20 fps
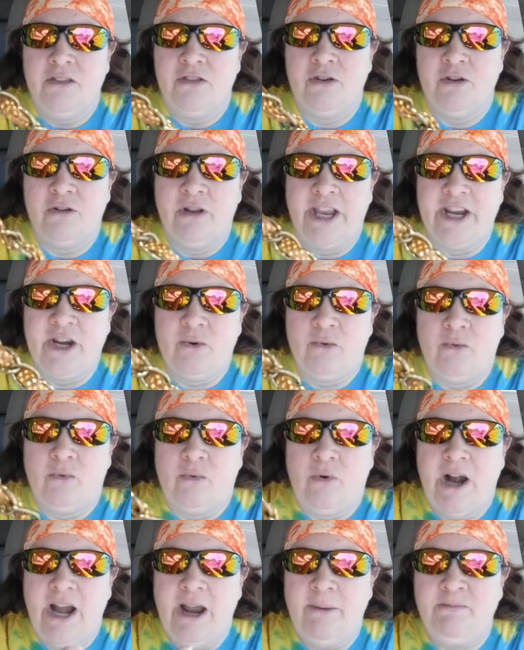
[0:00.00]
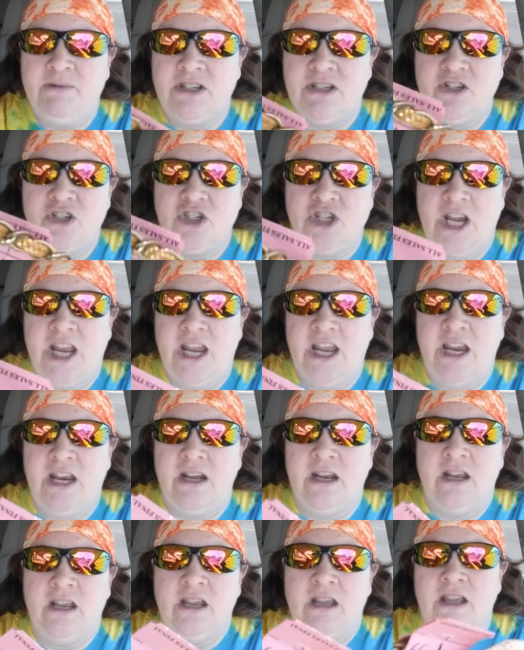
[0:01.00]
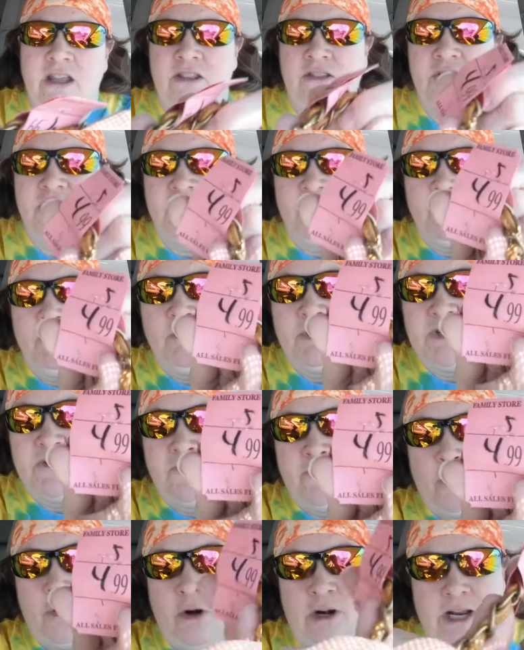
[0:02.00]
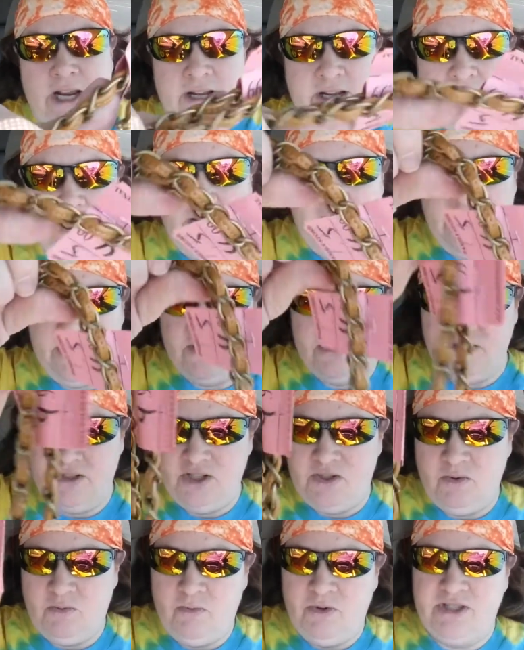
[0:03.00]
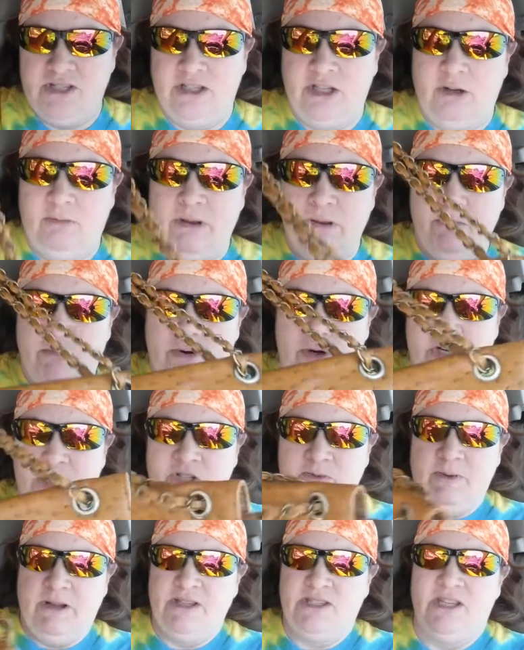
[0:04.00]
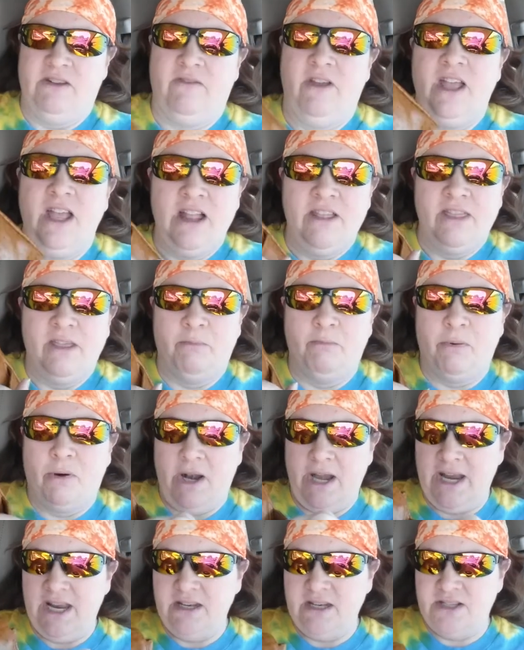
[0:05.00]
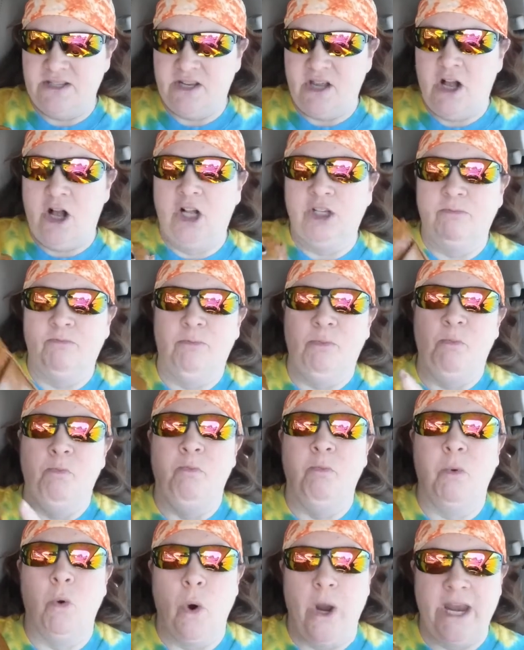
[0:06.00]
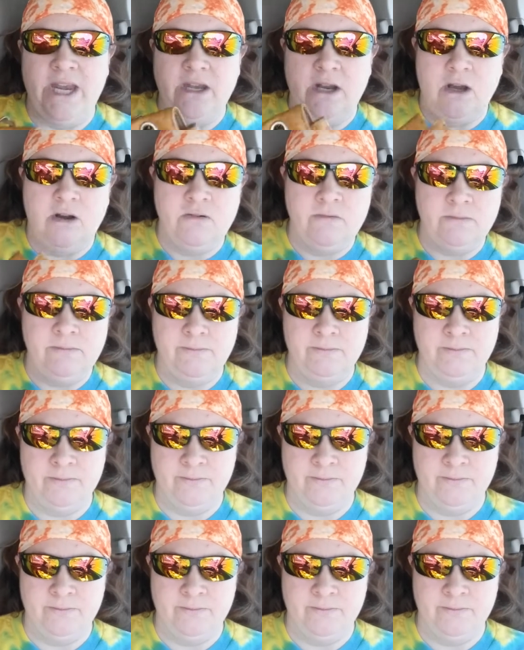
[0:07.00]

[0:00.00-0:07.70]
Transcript: They're like wrapped in chain. This one was $4.99, so this one was a little bit more expensive. The brand is called Bueno.